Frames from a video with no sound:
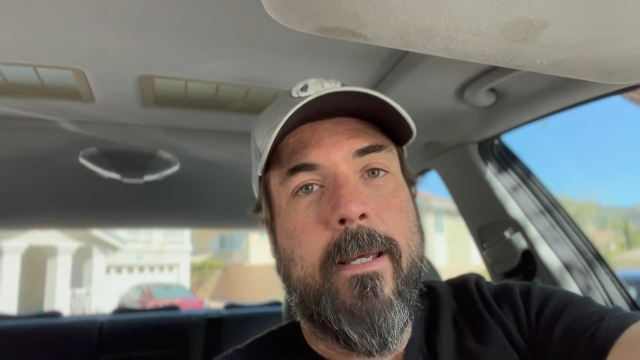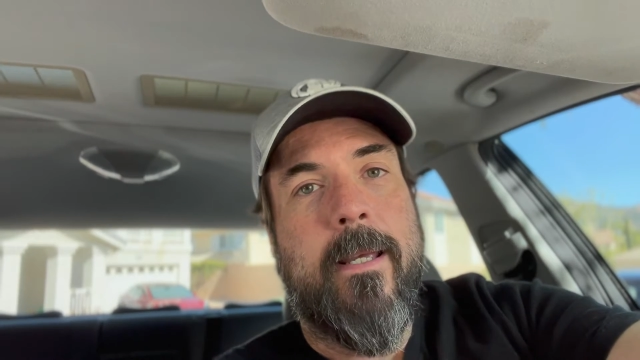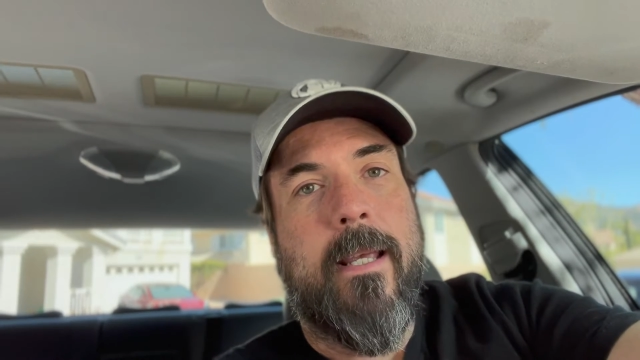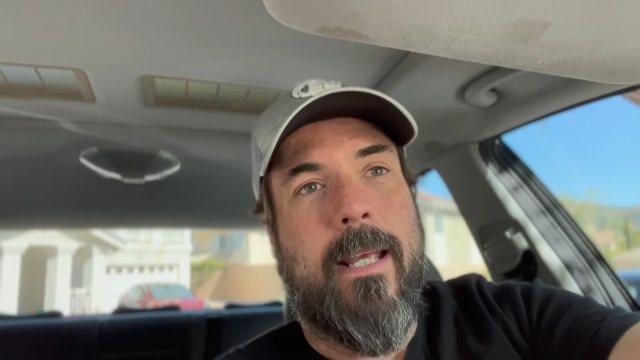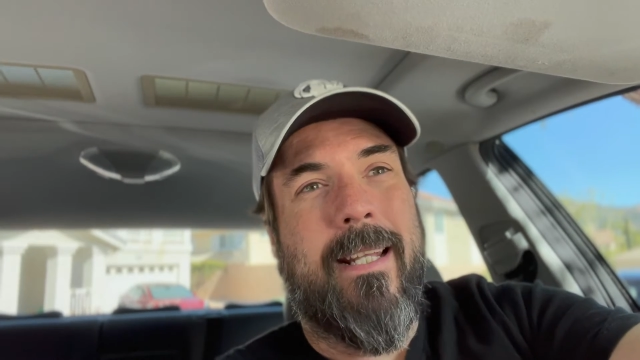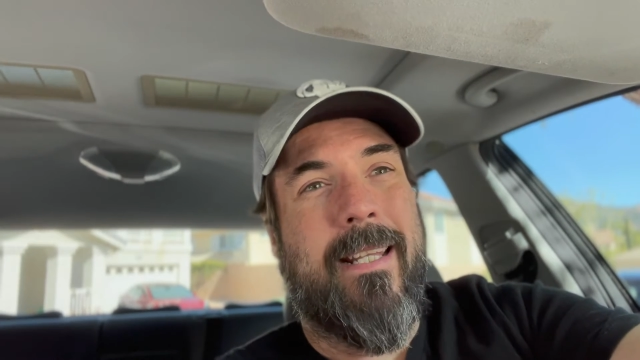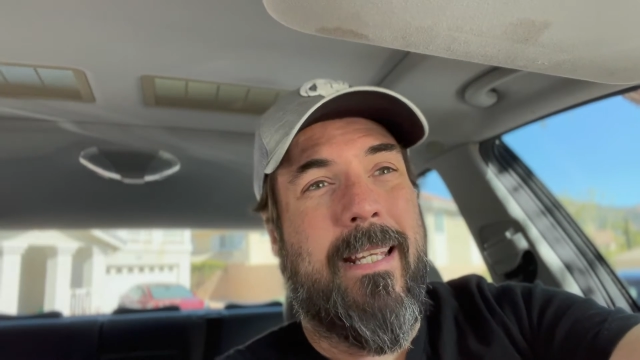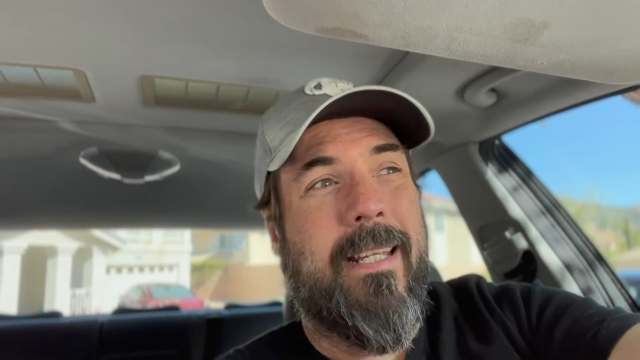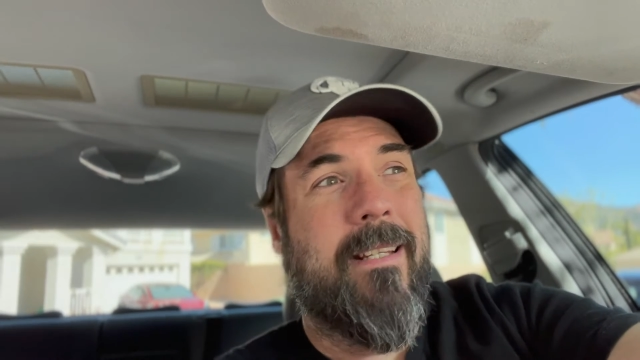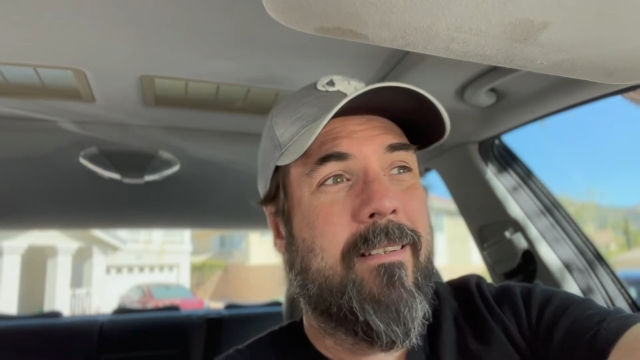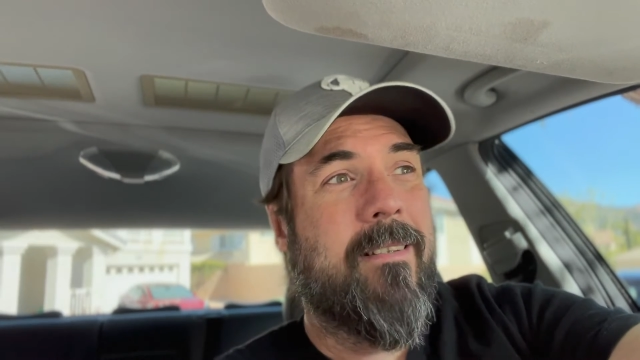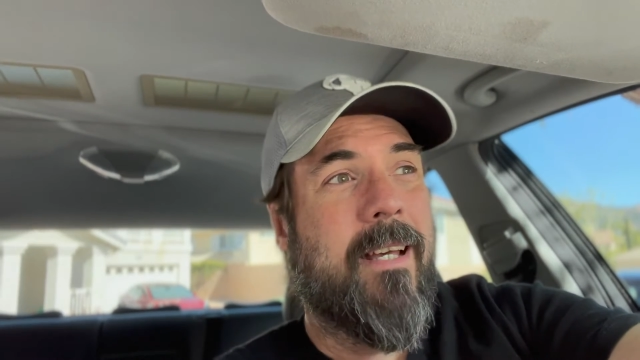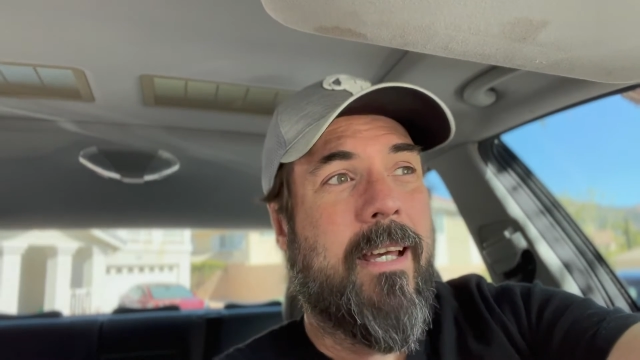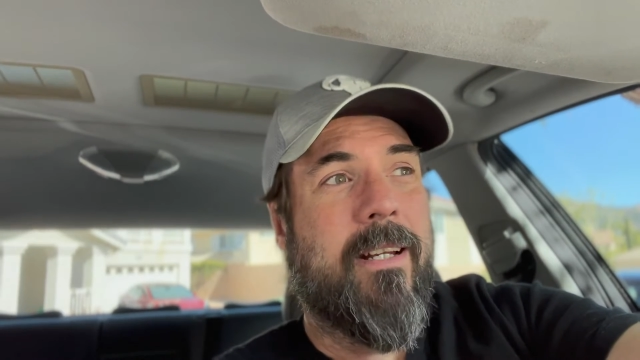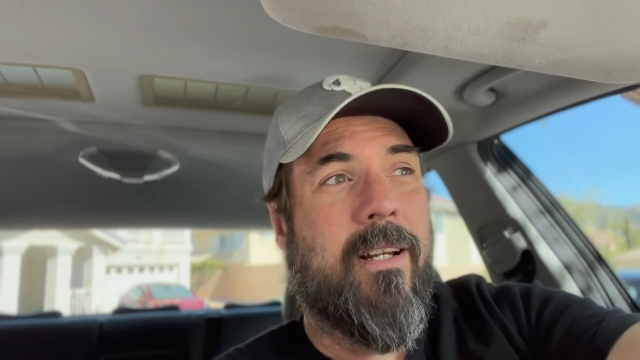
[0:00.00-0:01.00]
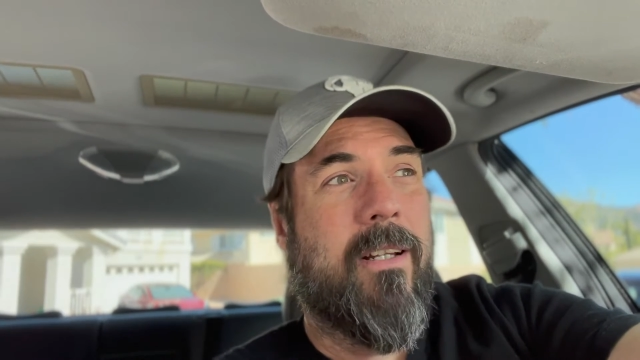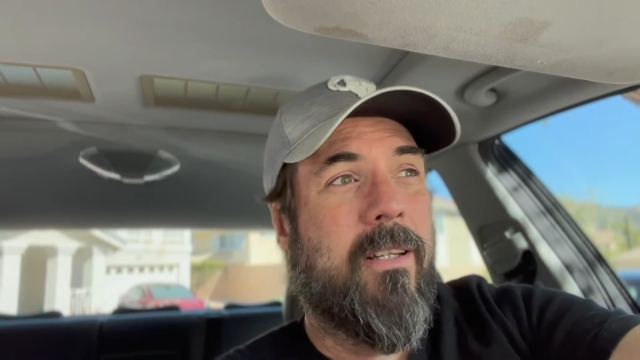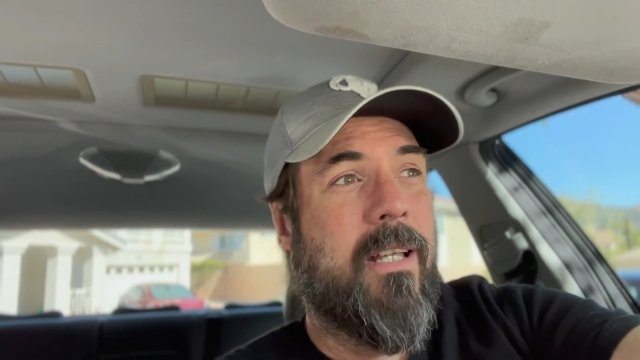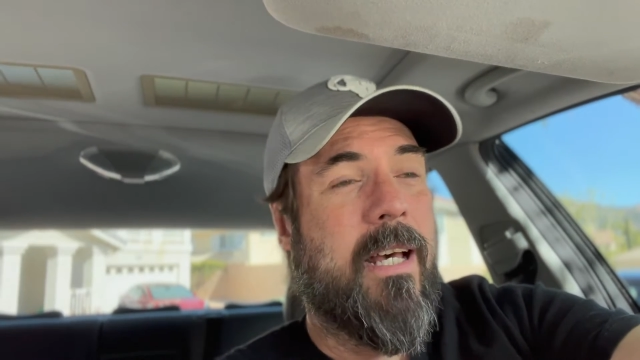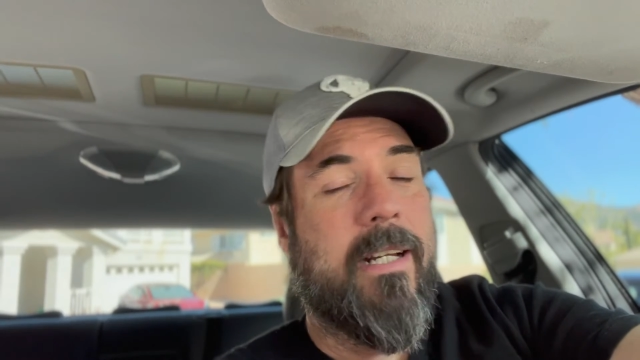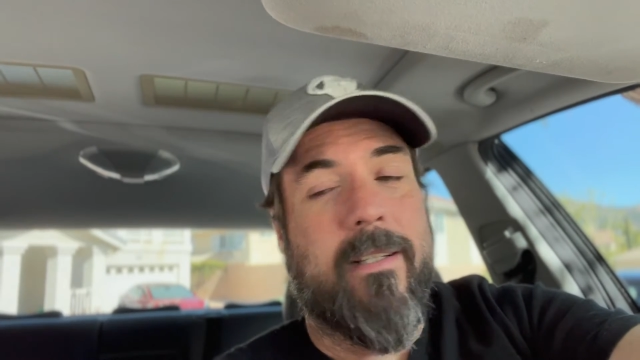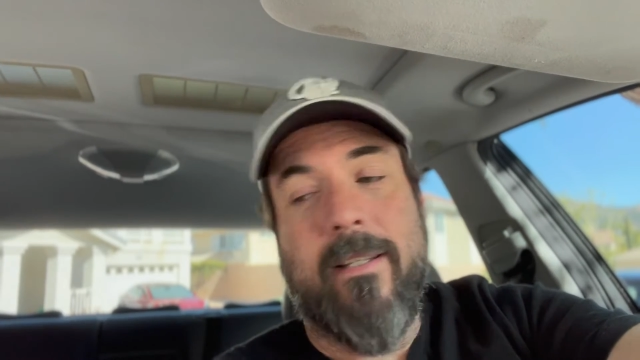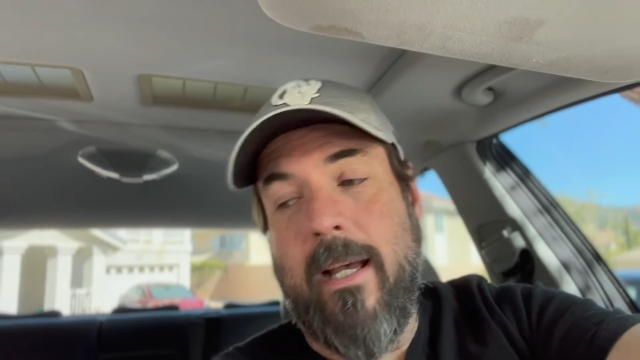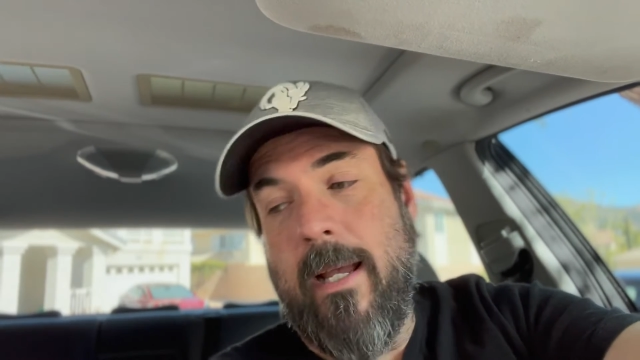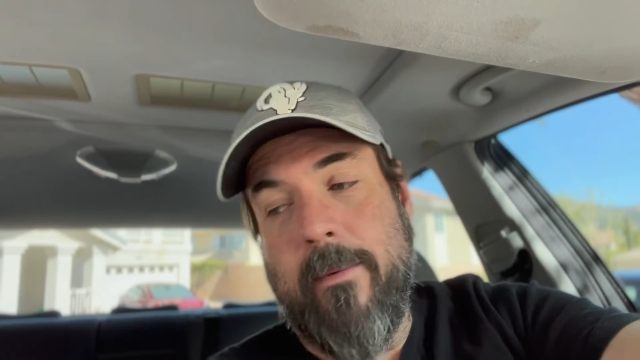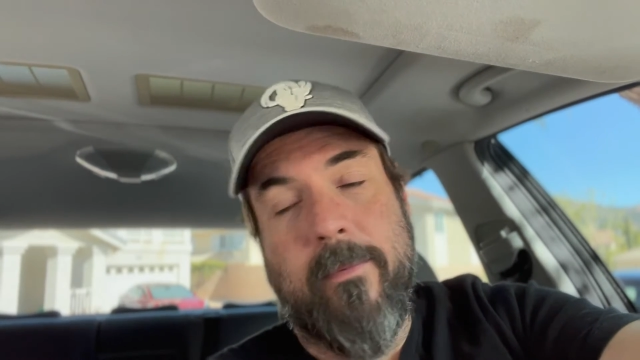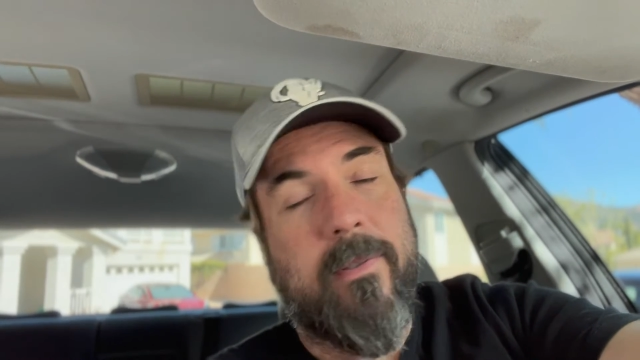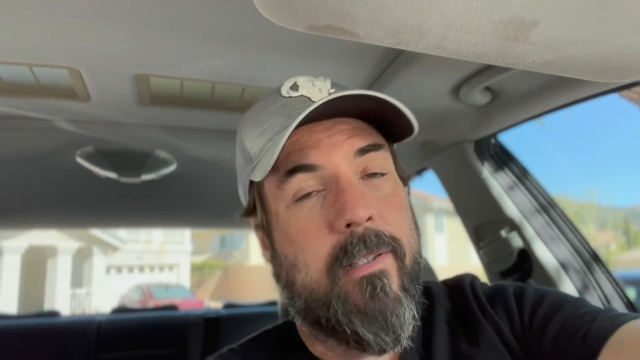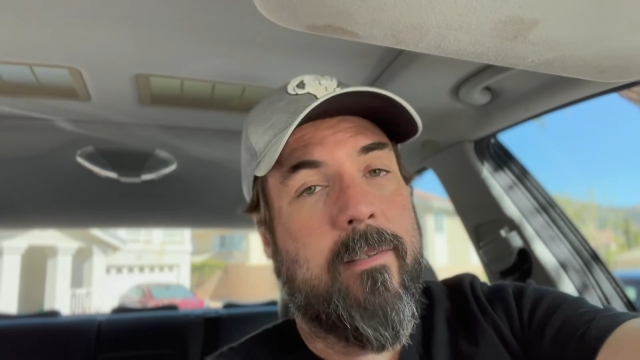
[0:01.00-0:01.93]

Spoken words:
and the inside, a lot of times the